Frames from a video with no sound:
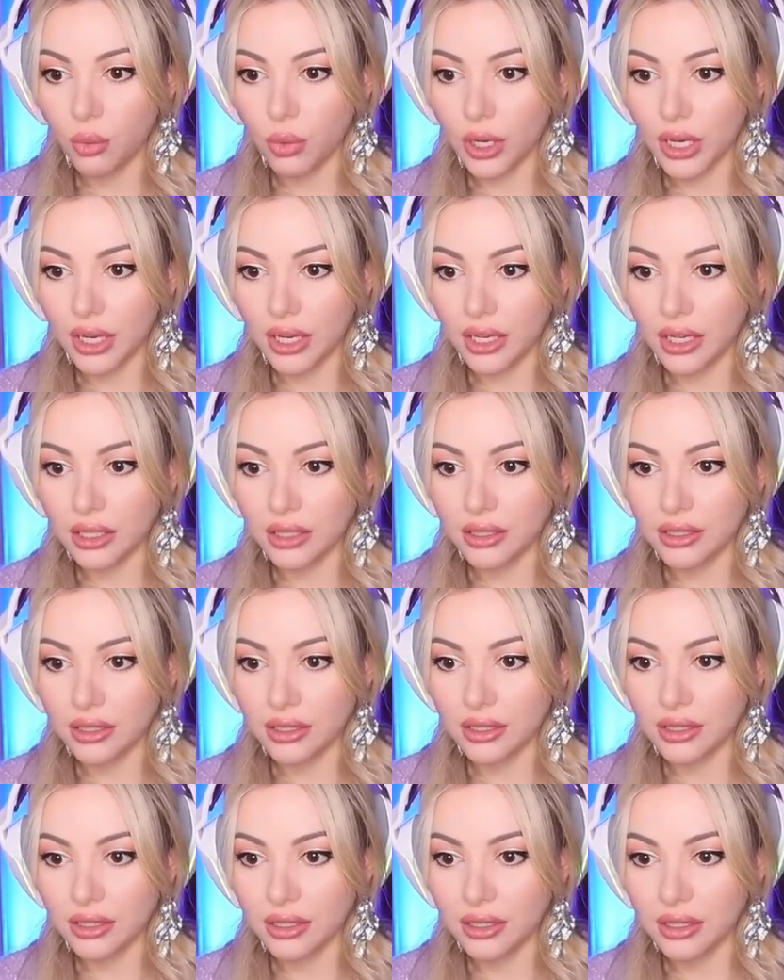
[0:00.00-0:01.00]
Wait,
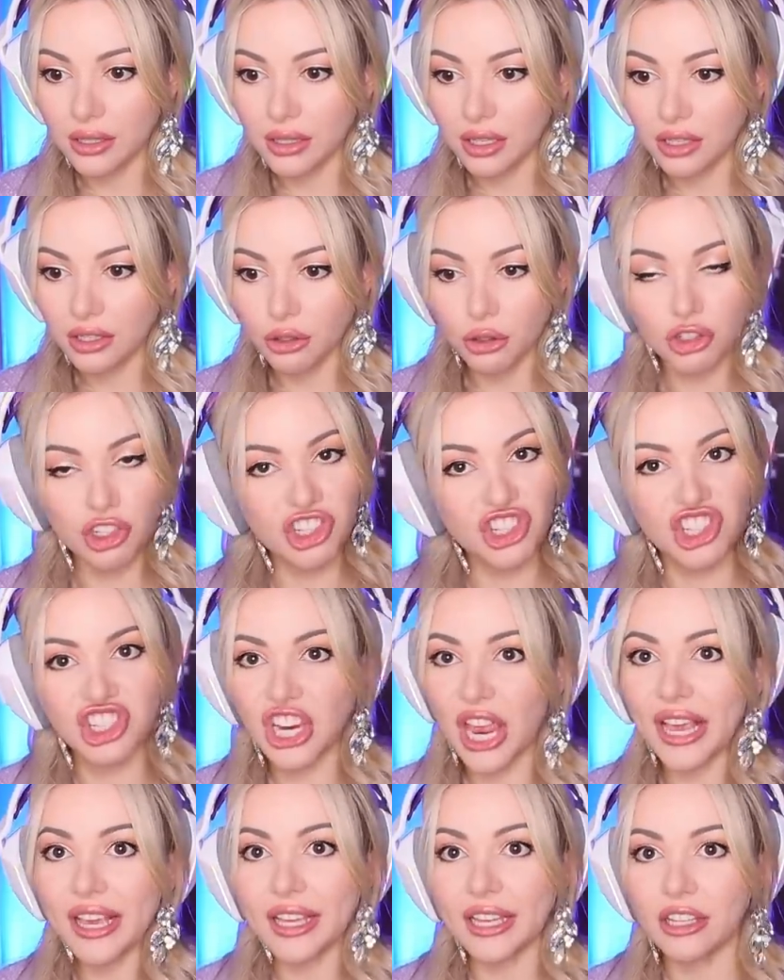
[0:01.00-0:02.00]
you just
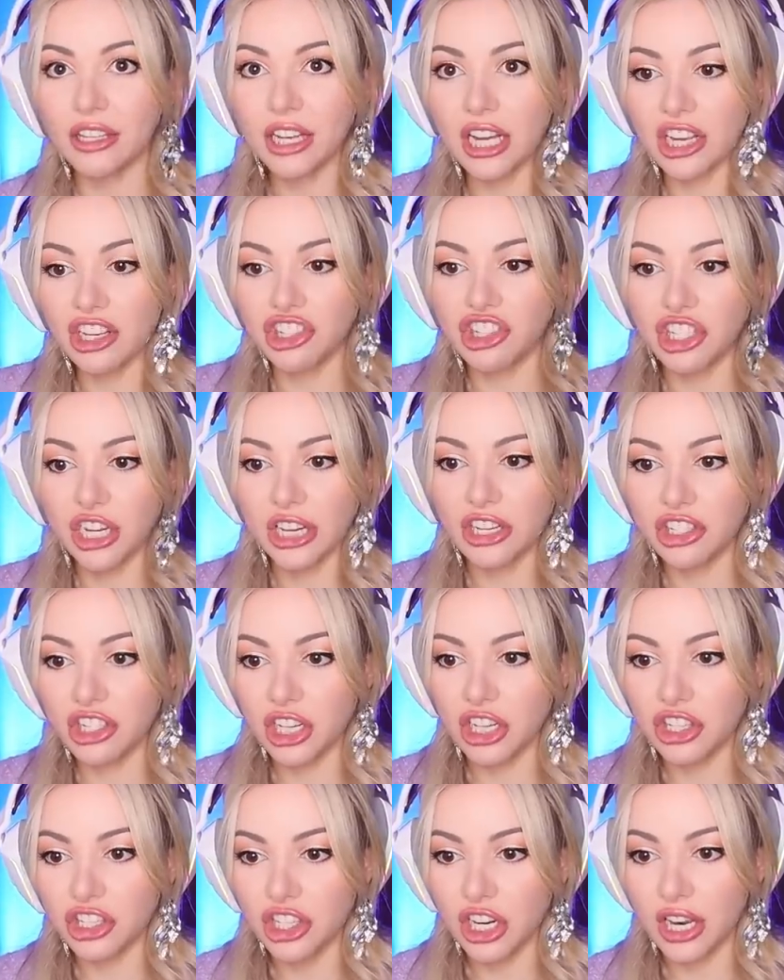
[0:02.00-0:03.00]
shake it. You gotta shake,
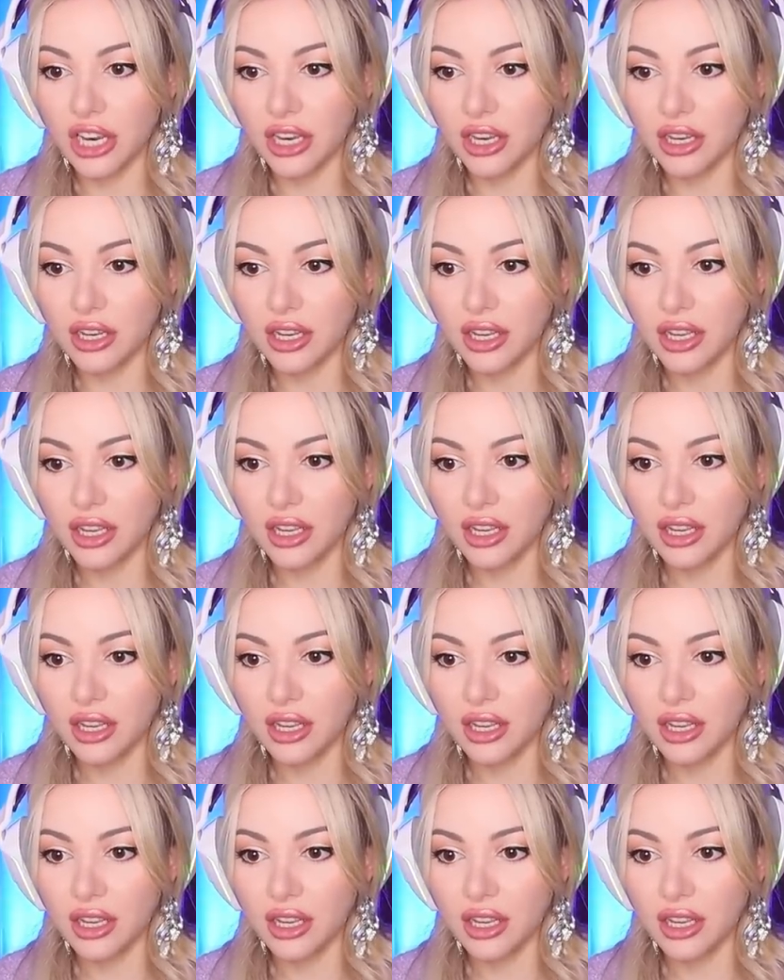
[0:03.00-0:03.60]
shake, shake.